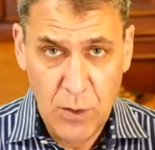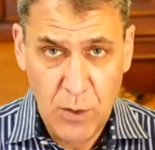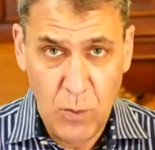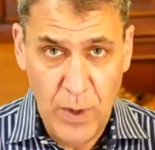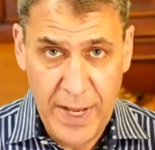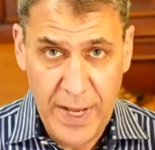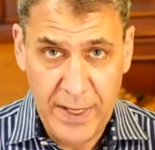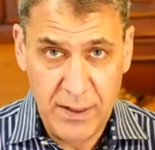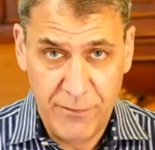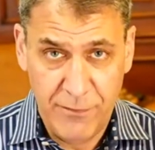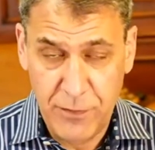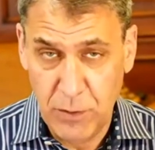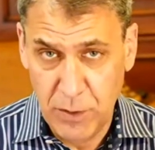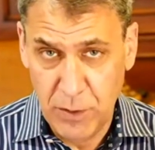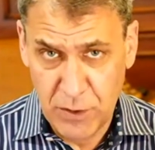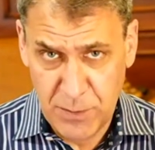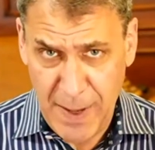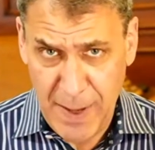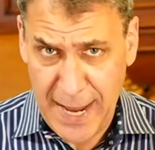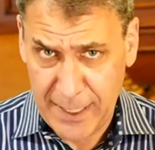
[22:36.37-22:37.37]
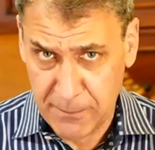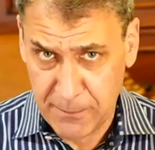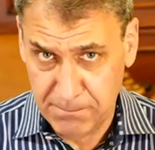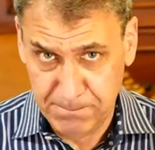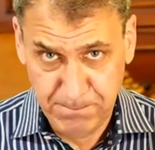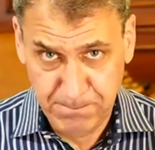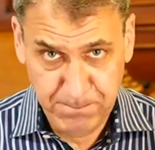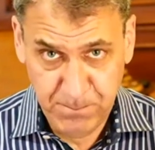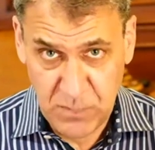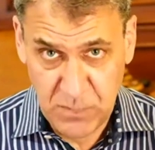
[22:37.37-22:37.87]
when a few years back,
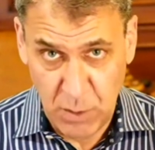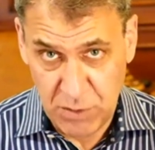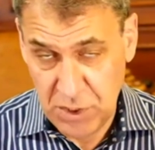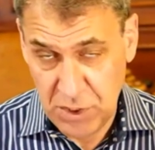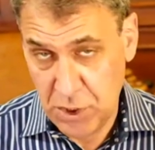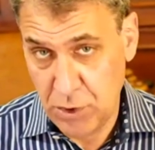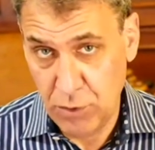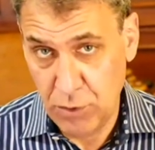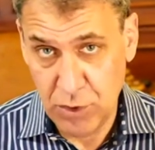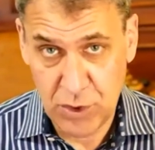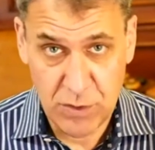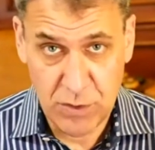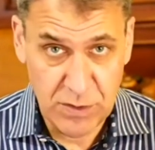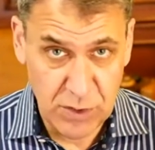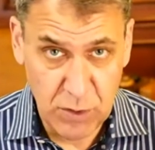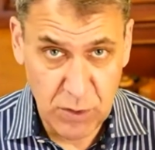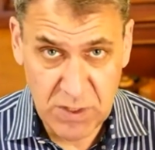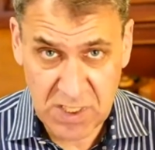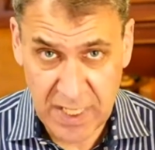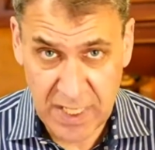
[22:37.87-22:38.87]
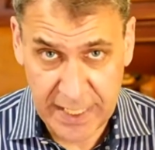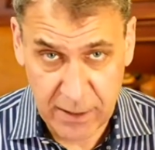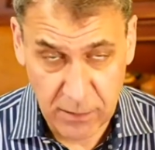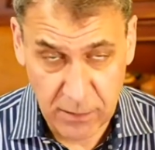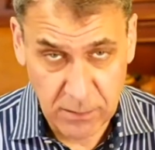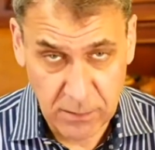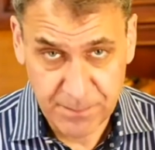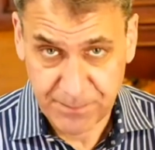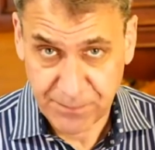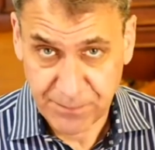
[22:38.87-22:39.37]
there was a huge news
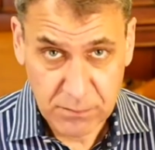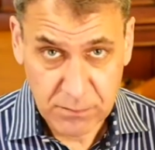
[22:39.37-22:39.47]
cycle